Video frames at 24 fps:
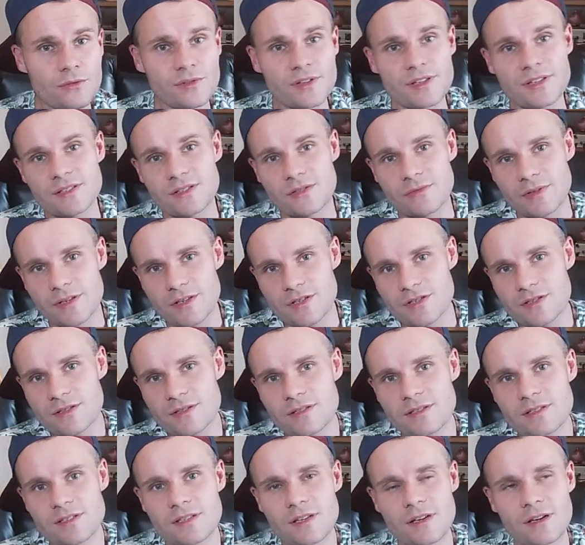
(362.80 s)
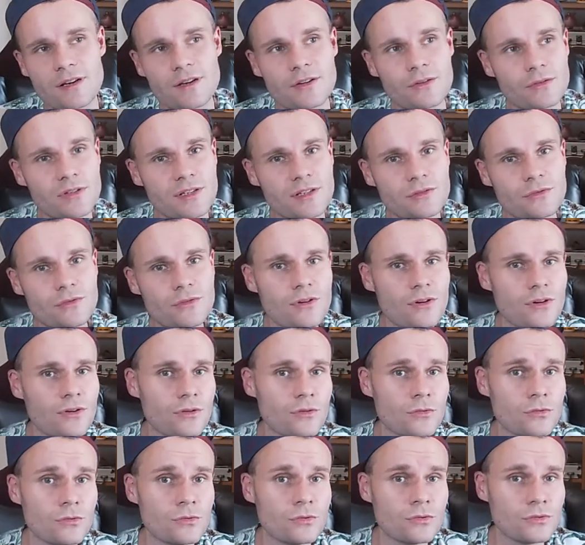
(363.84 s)
of these regions, you need to
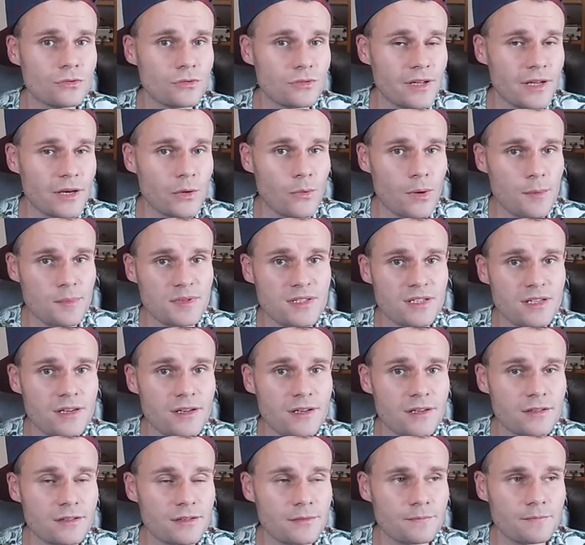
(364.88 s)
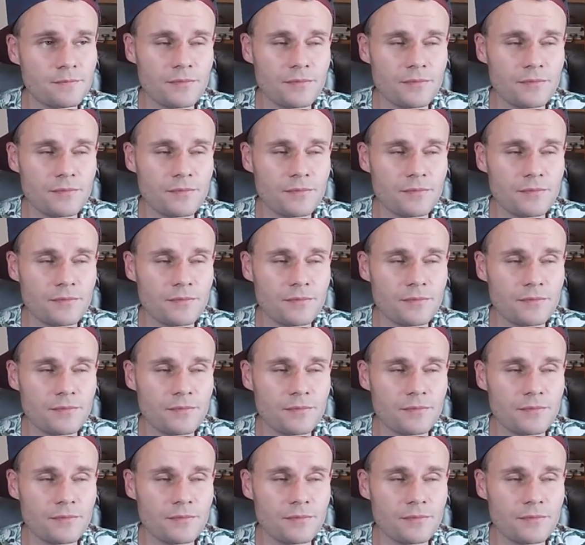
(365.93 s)
go to their website,